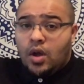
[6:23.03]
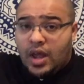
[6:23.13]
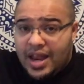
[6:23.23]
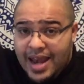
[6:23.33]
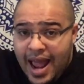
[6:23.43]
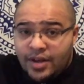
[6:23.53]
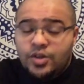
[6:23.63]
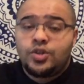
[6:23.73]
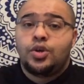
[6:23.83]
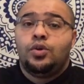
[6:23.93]

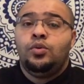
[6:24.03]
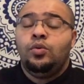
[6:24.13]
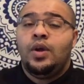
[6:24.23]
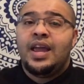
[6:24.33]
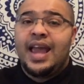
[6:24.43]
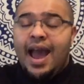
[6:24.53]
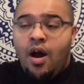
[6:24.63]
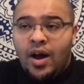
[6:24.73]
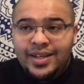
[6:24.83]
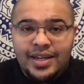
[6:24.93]
Connect to, get
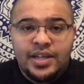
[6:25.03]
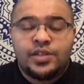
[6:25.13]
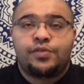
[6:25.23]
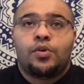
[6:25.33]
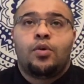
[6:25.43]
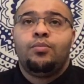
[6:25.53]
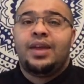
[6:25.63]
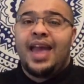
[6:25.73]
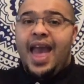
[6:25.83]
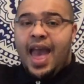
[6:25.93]
ideas from,
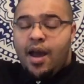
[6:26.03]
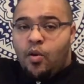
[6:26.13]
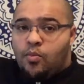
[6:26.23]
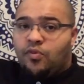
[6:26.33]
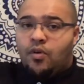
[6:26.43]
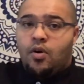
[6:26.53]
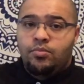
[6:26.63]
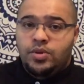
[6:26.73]
get help from.